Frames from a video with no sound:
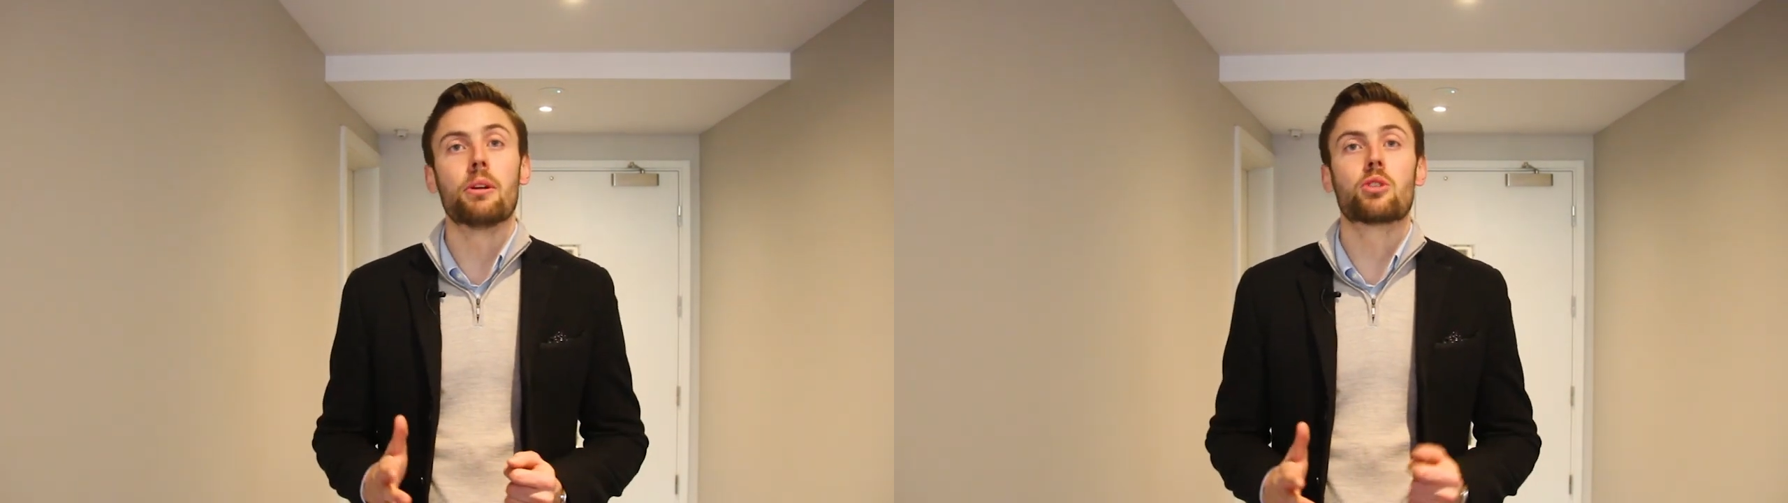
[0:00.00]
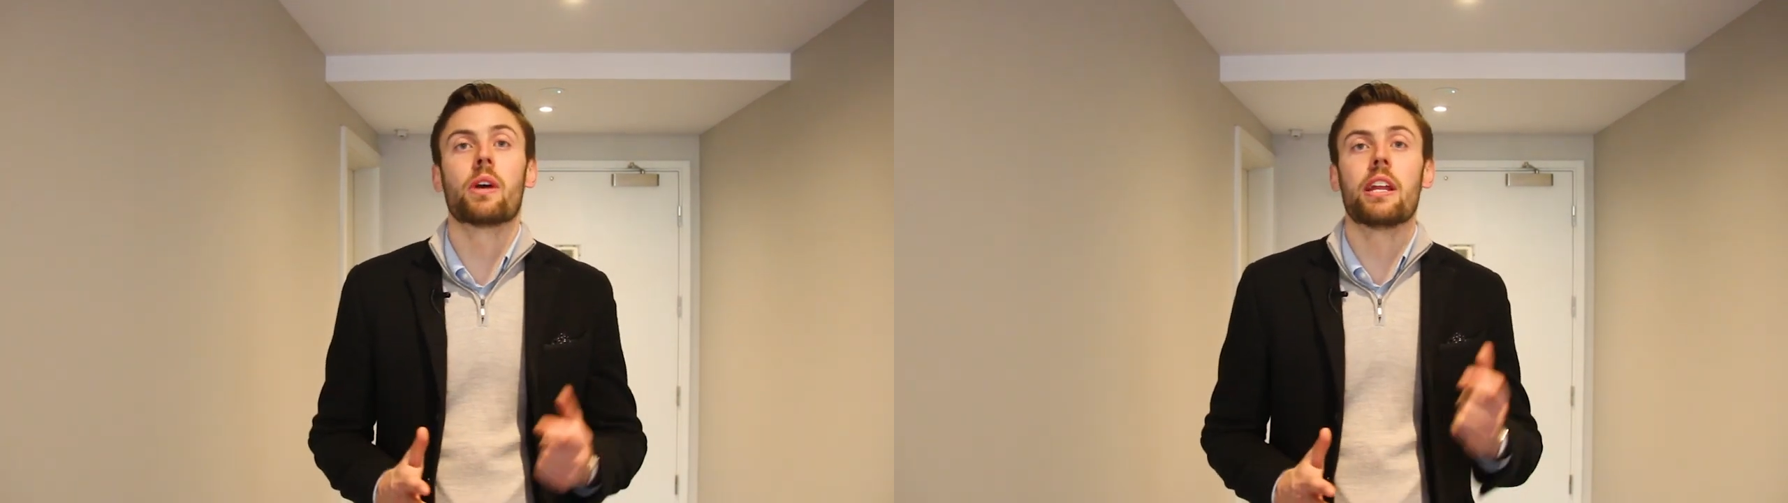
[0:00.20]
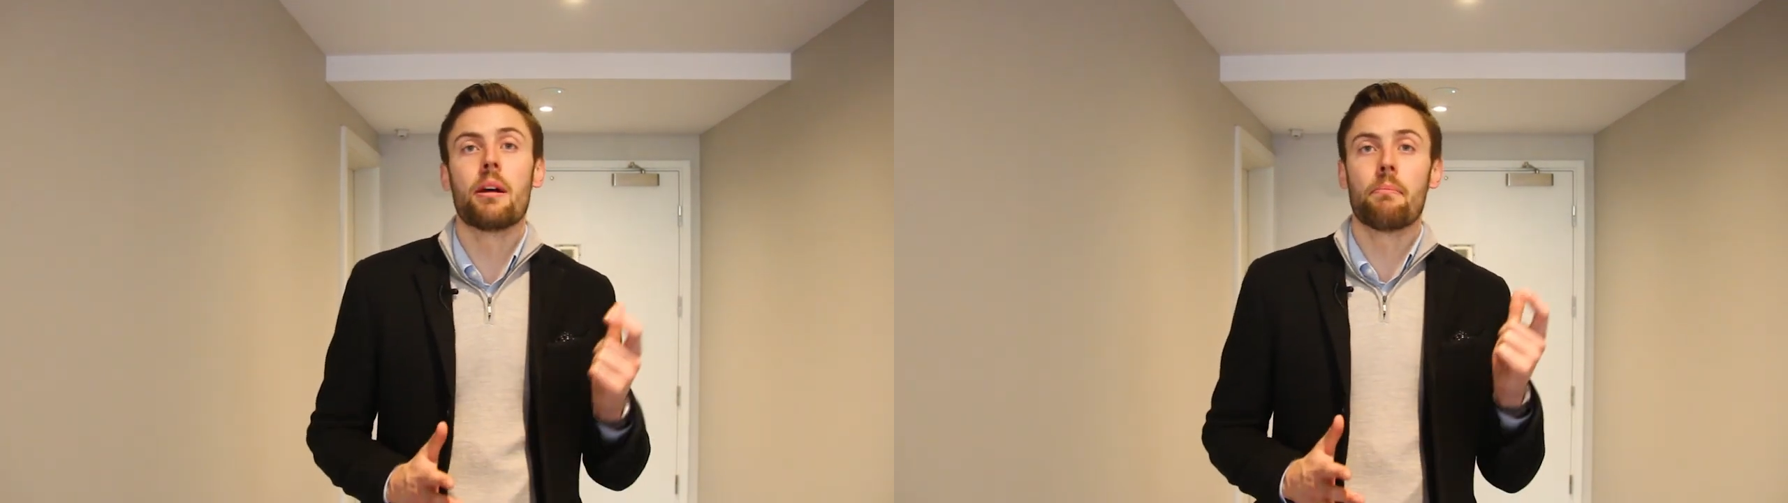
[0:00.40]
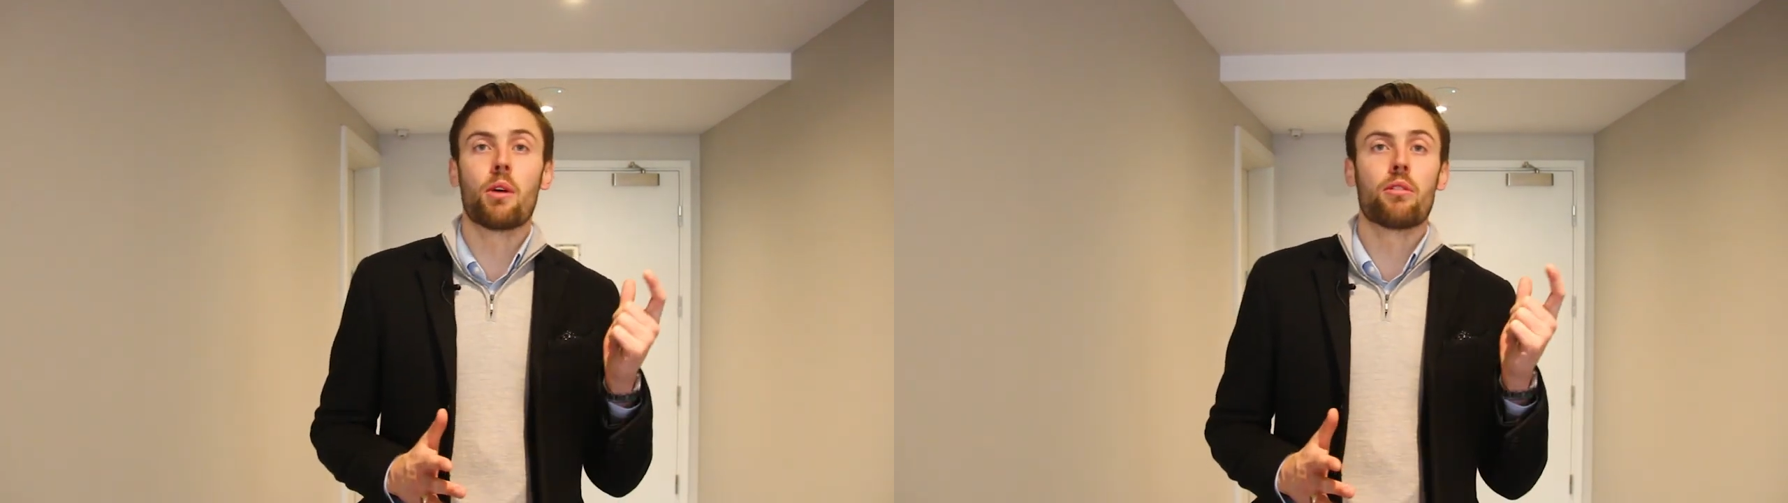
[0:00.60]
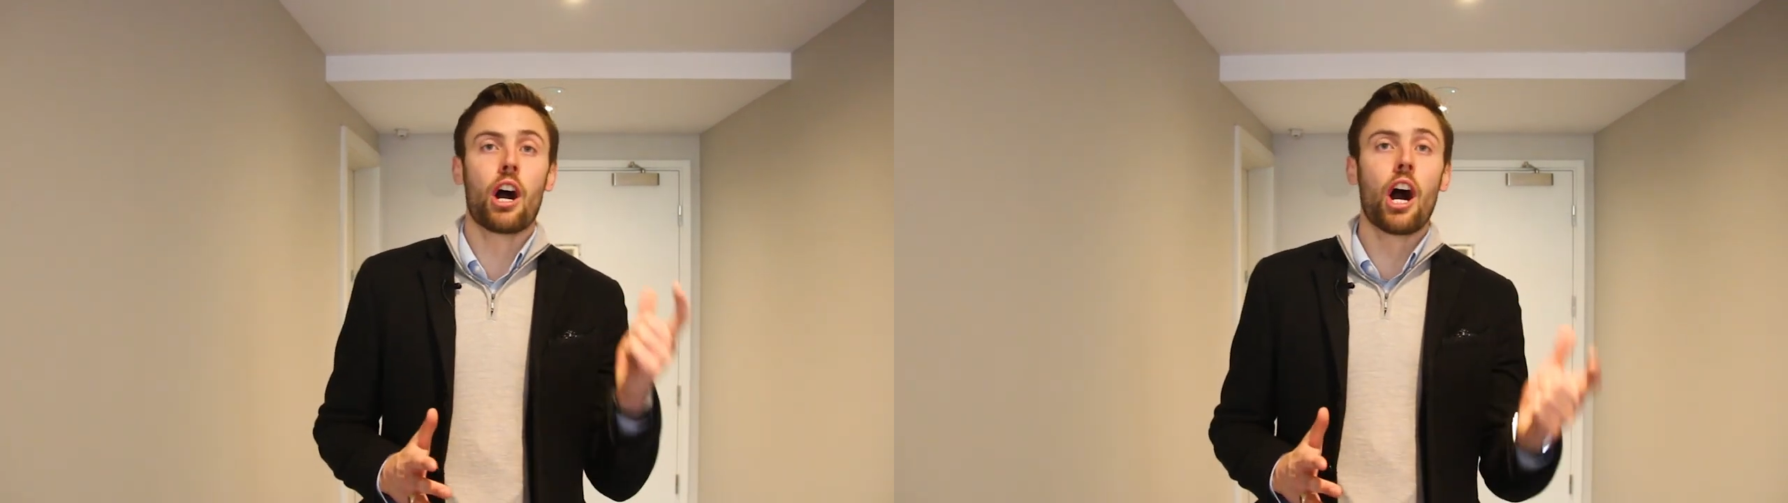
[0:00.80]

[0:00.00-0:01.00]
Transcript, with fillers: between both